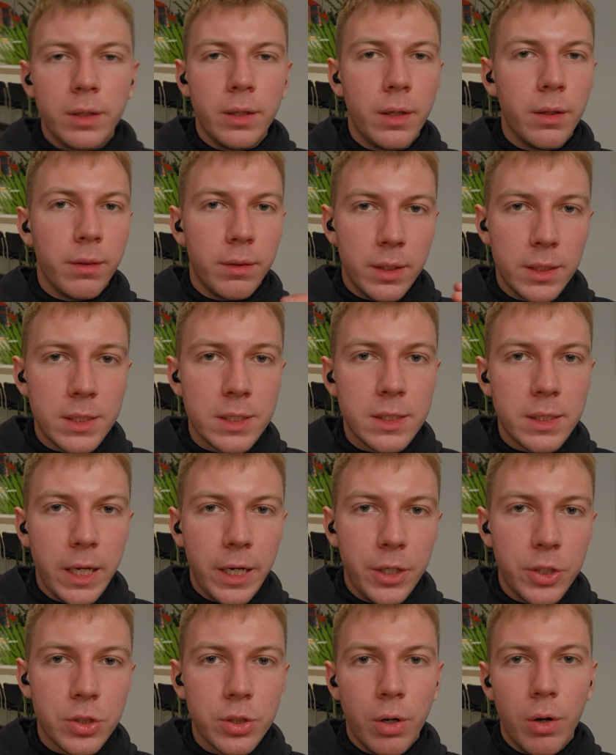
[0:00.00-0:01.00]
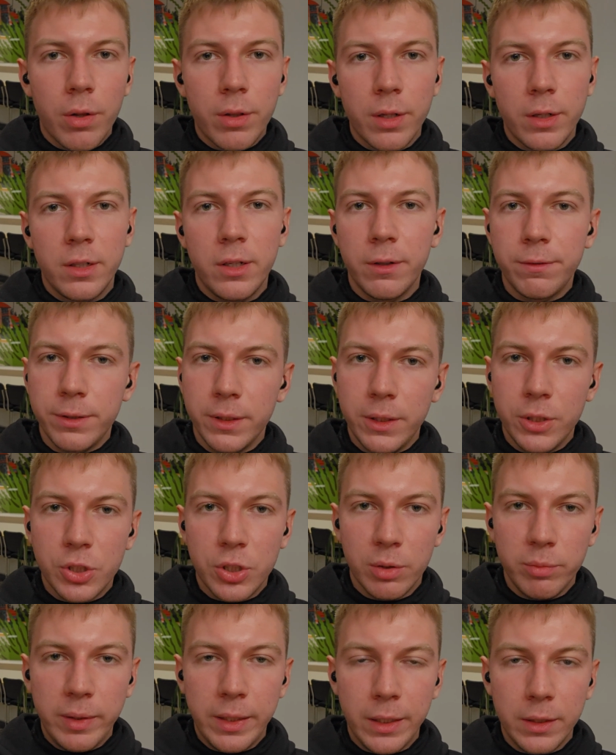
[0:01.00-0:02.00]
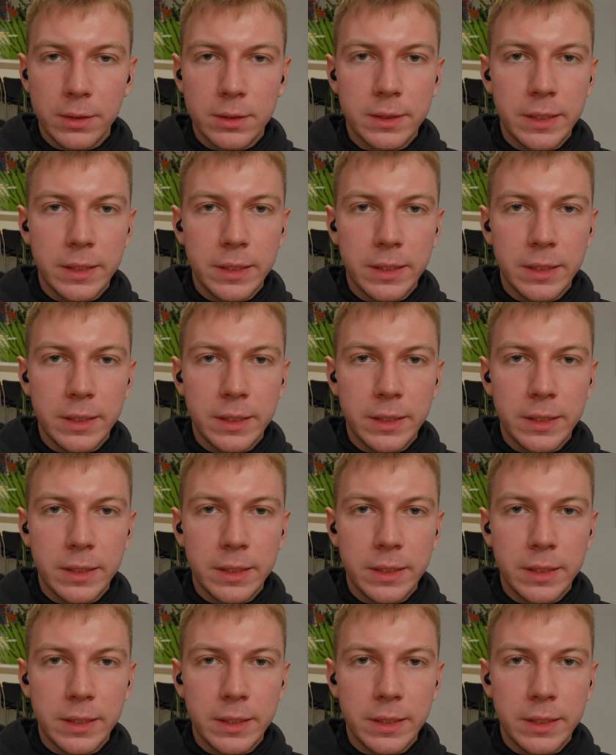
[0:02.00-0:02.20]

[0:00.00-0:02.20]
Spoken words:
In this stage, all the definition meetings